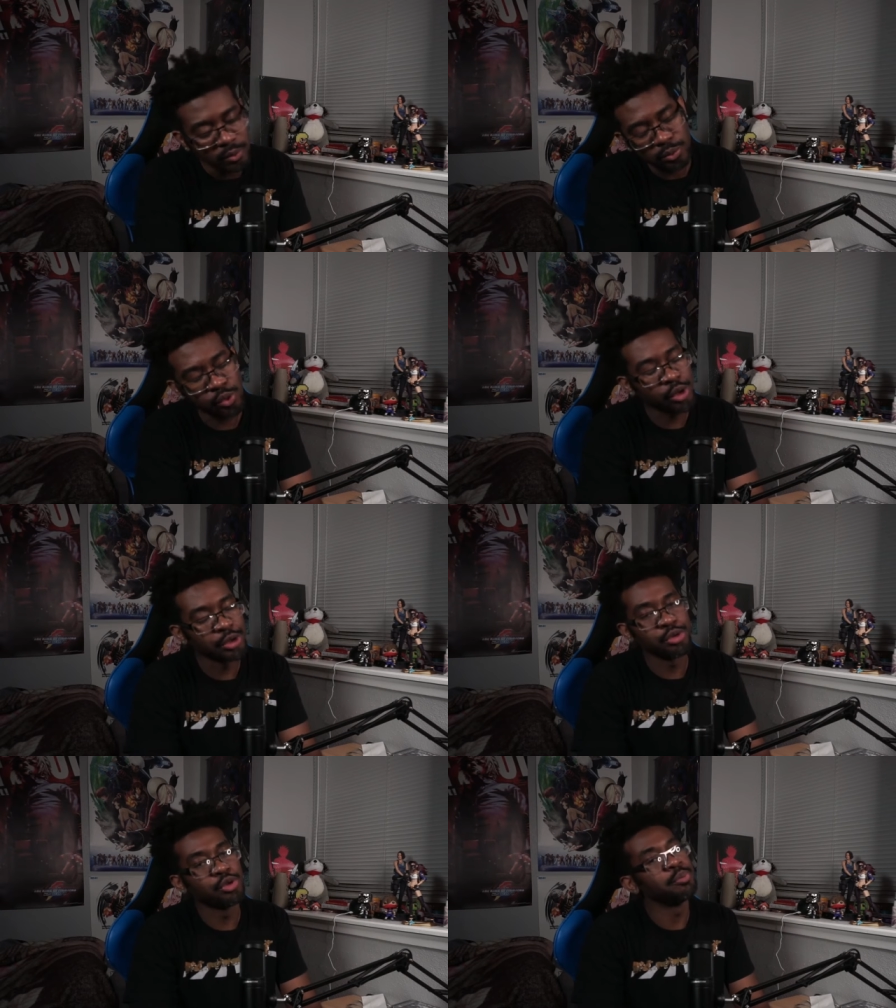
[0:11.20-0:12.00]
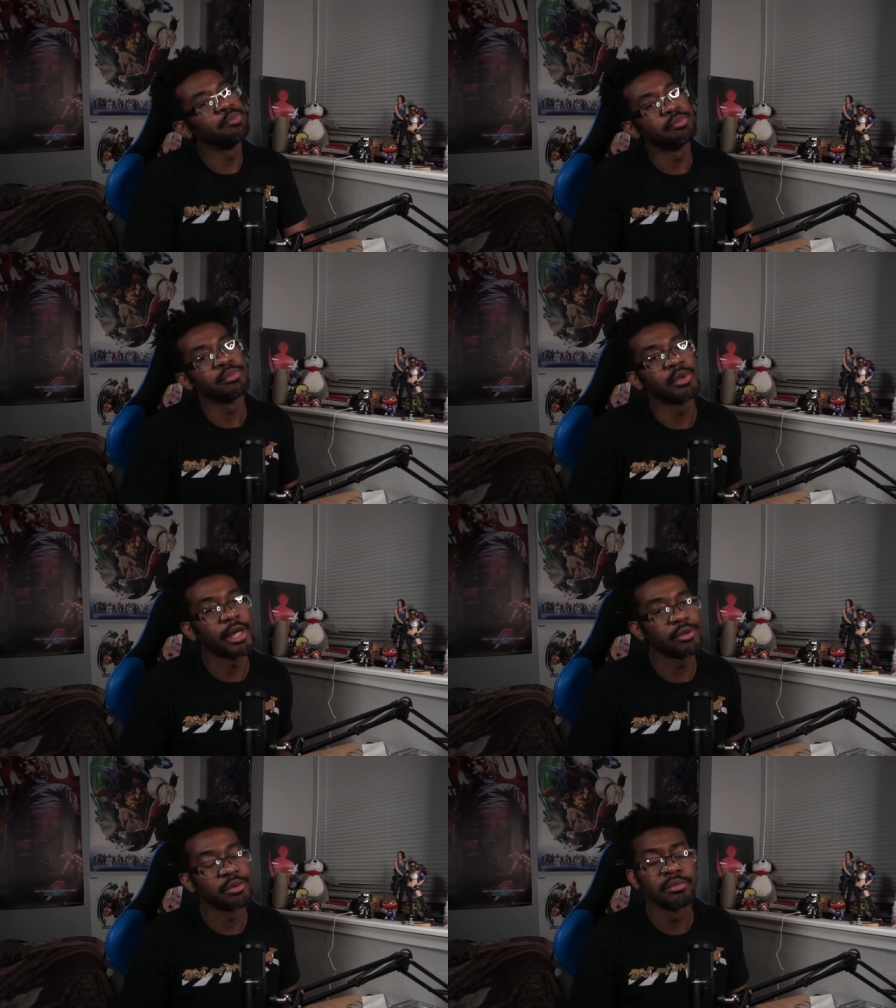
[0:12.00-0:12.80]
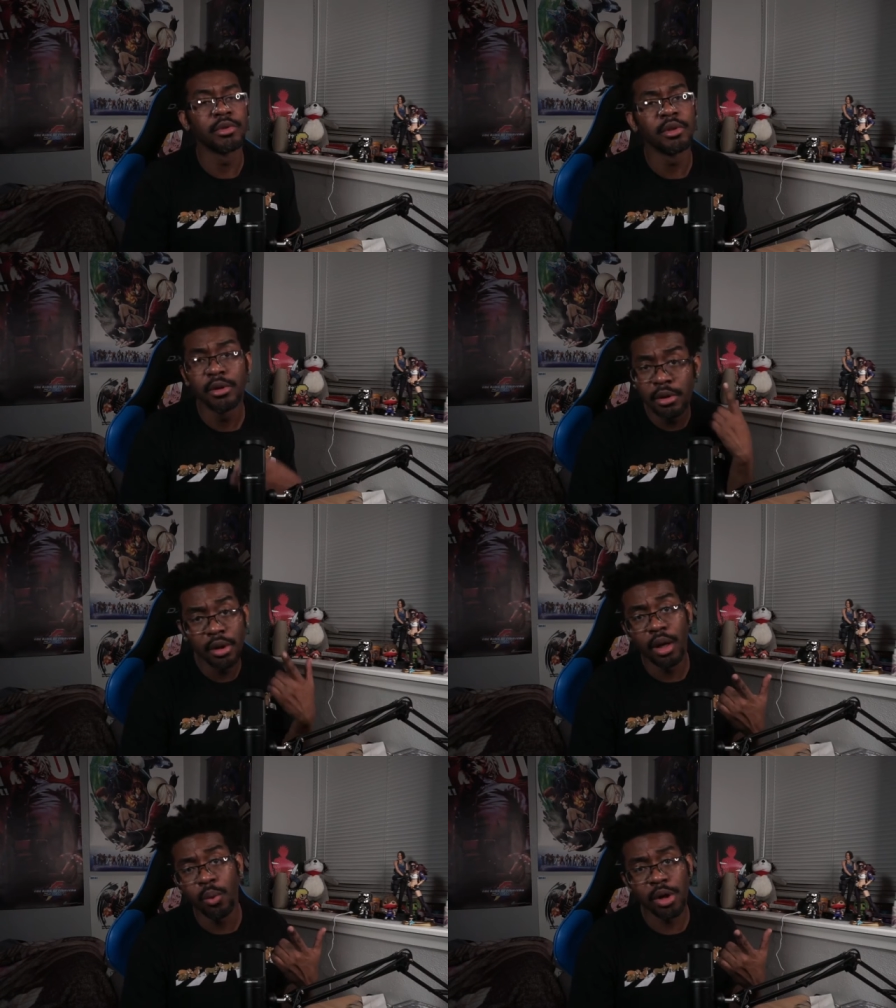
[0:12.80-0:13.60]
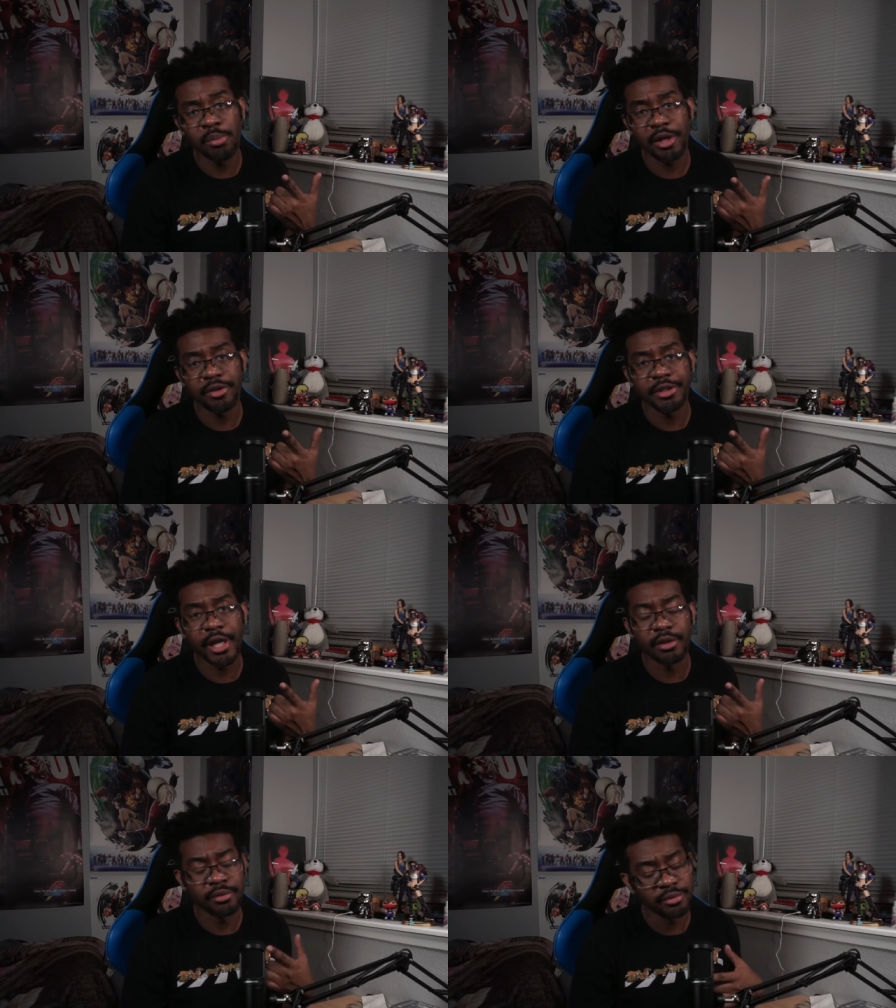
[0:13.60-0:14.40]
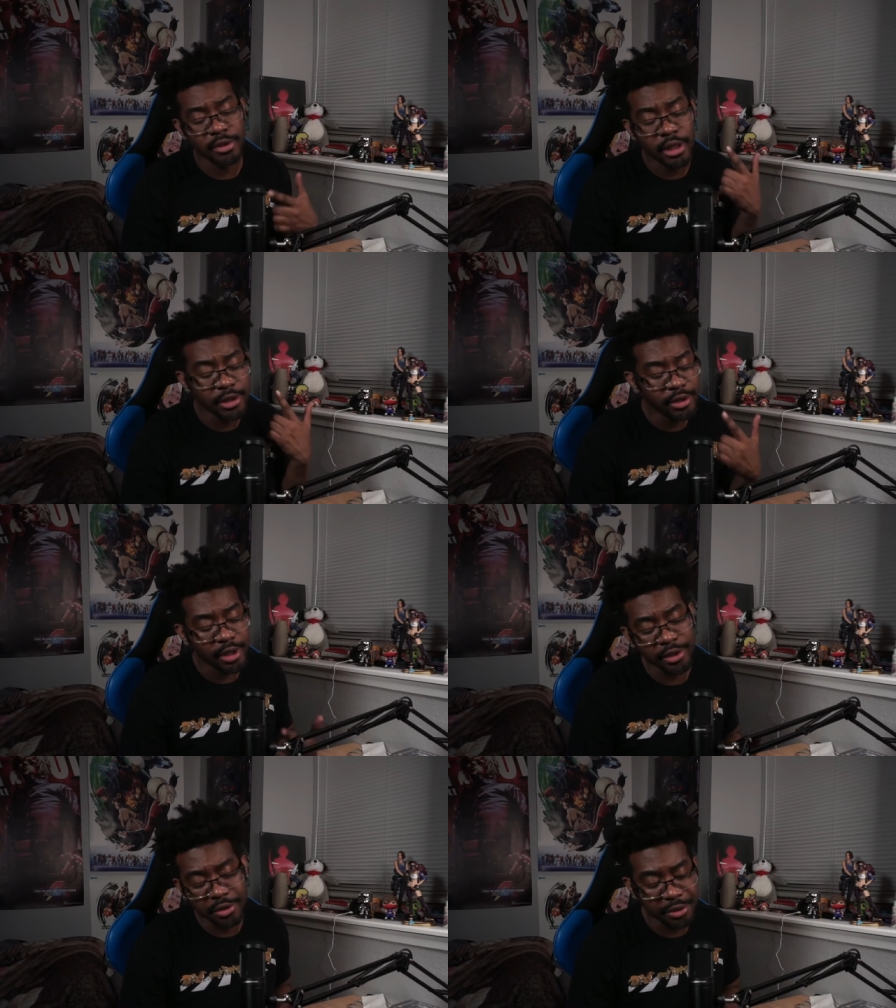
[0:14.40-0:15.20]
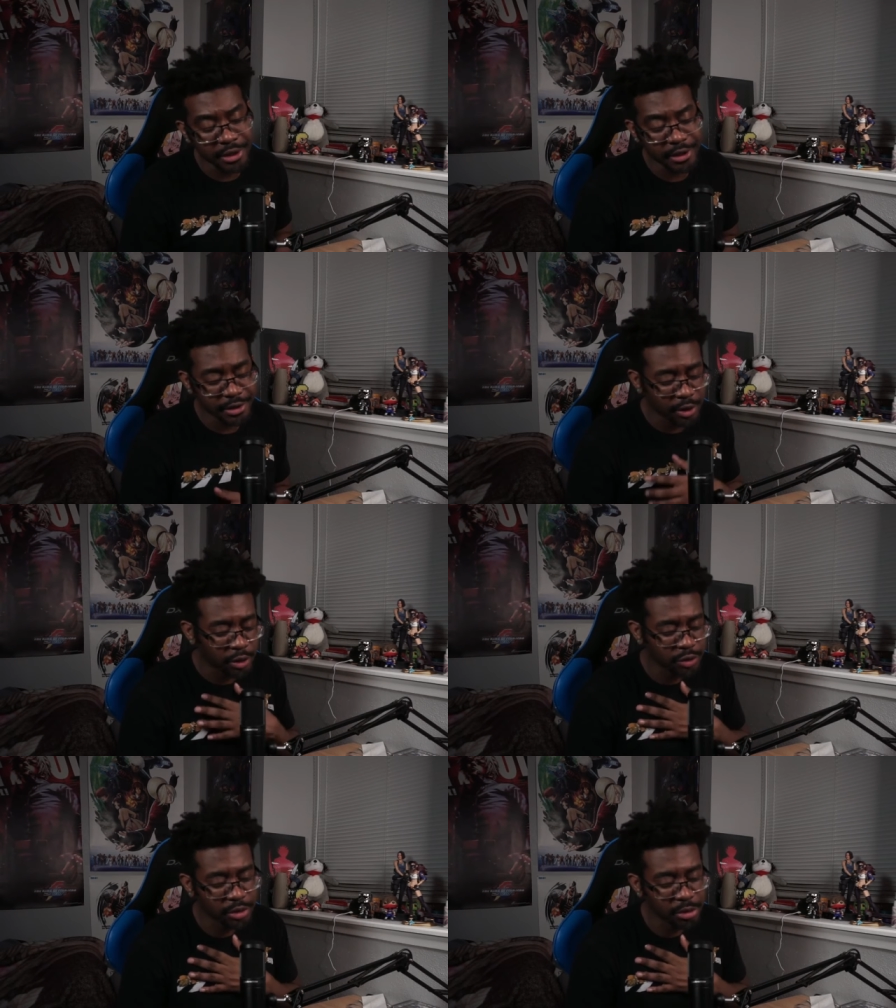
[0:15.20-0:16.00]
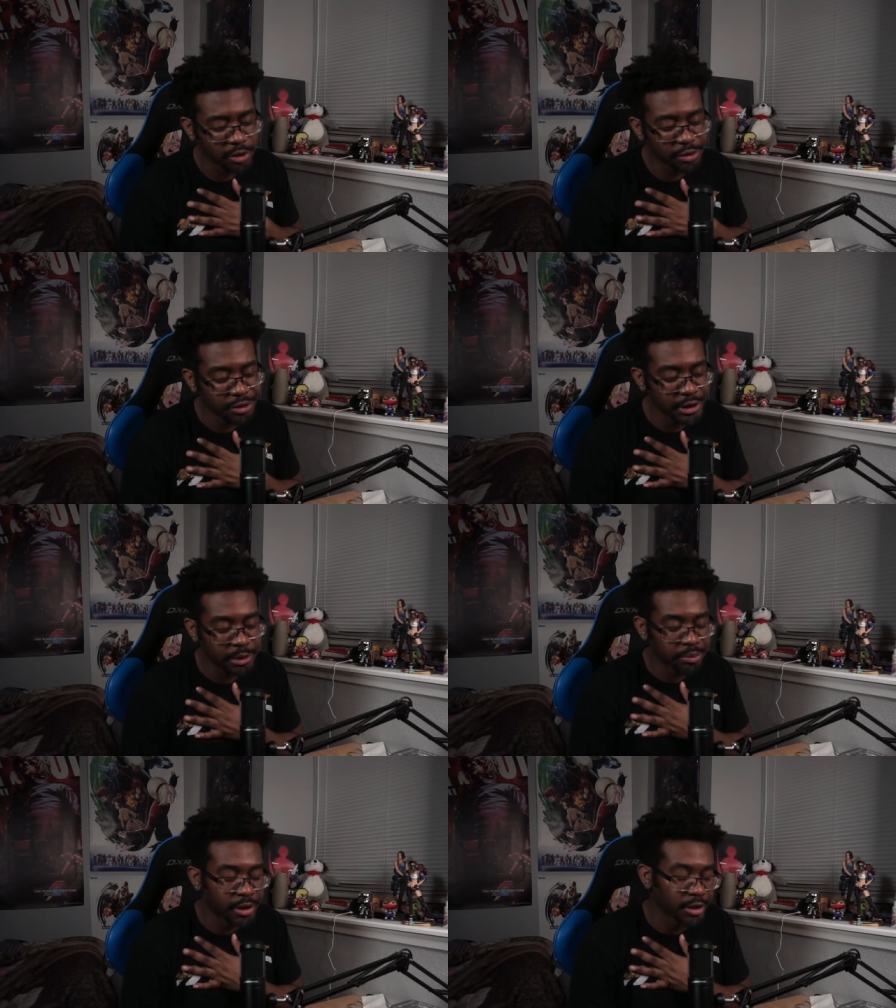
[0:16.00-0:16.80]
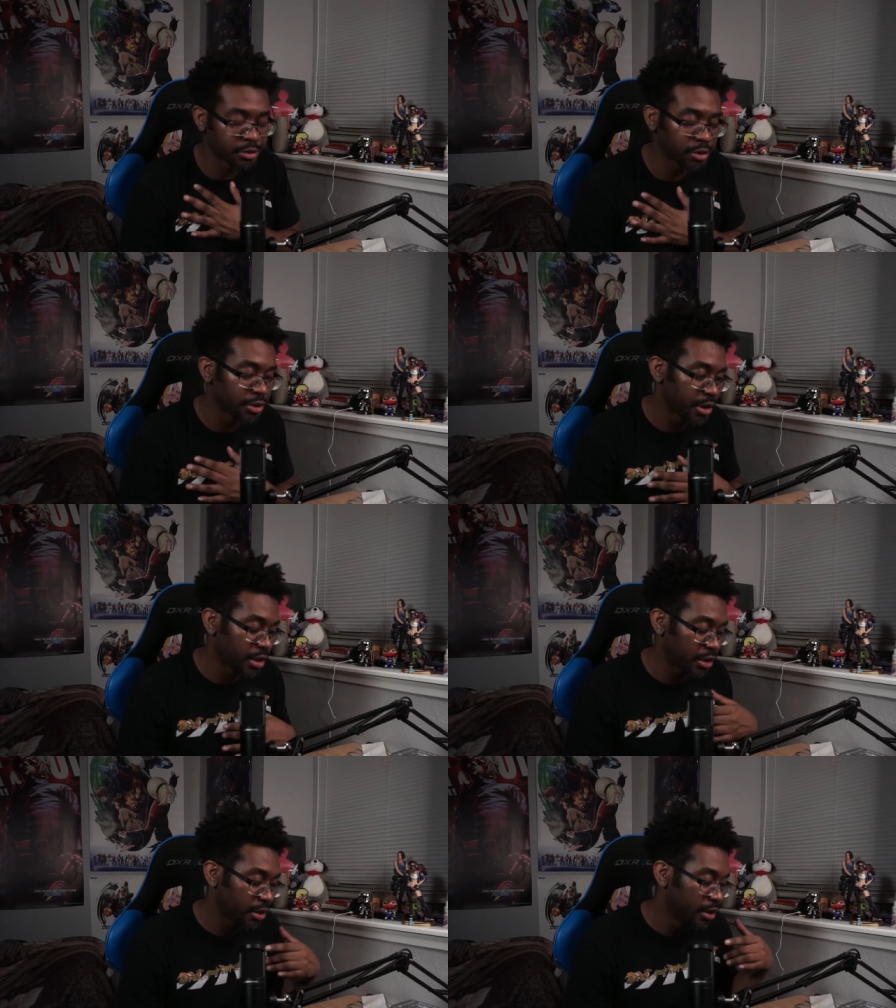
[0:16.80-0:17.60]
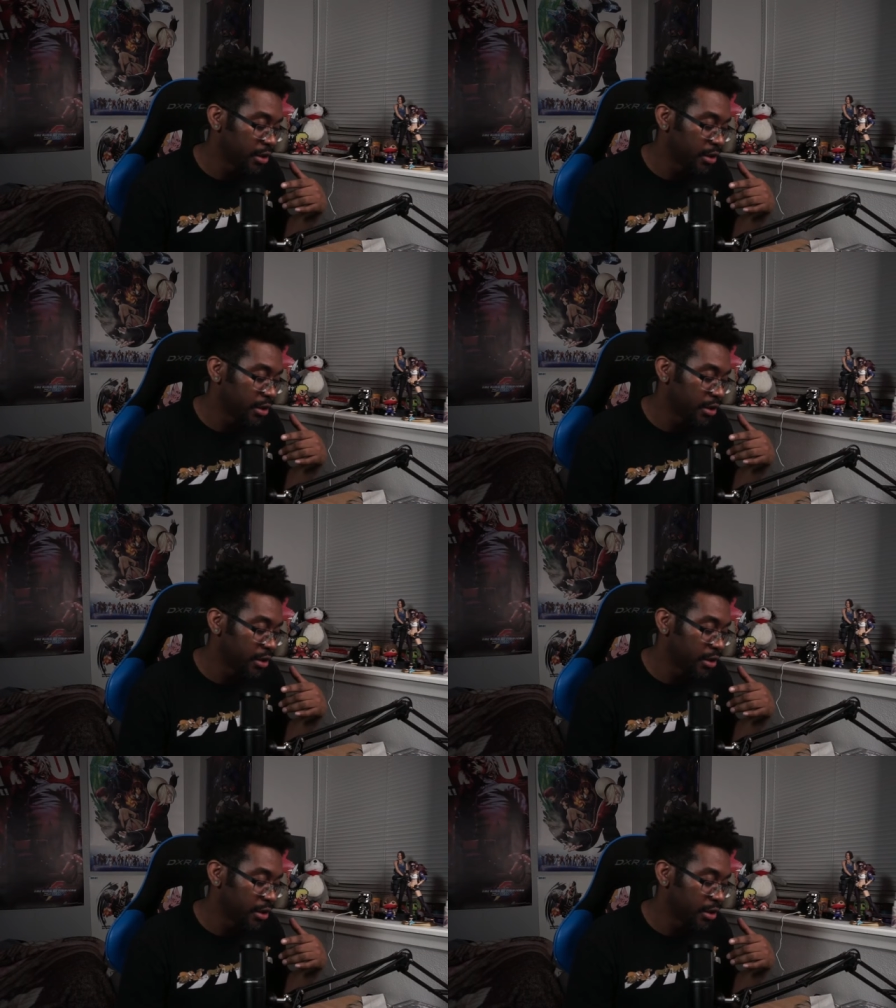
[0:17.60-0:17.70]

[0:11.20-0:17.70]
What's going on, YouTube? How you doing? Welcome back to the channel. You already know who it is. Your host with the most, chip player extraordinaire.